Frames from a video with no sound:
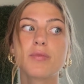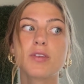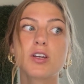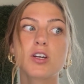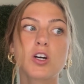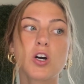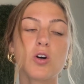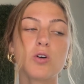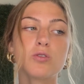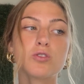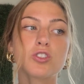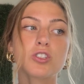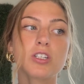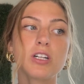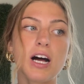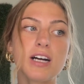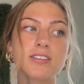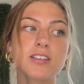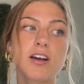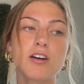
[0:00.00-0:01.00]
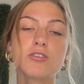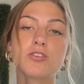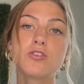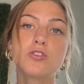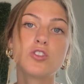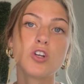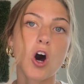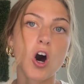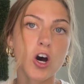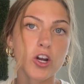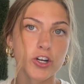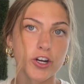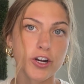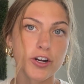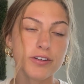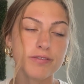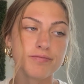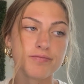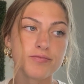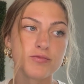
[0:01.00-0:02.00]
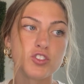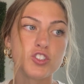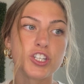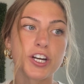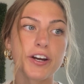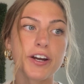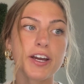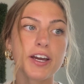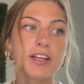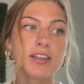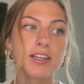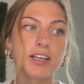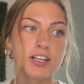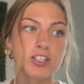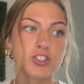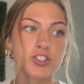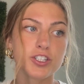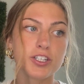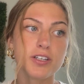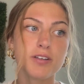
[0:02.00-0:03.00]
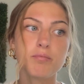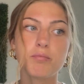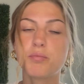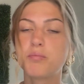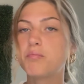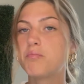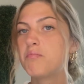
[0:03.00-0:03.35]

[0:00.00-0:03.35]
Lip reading: Coach Glasgow's daughter, Gerry Landry,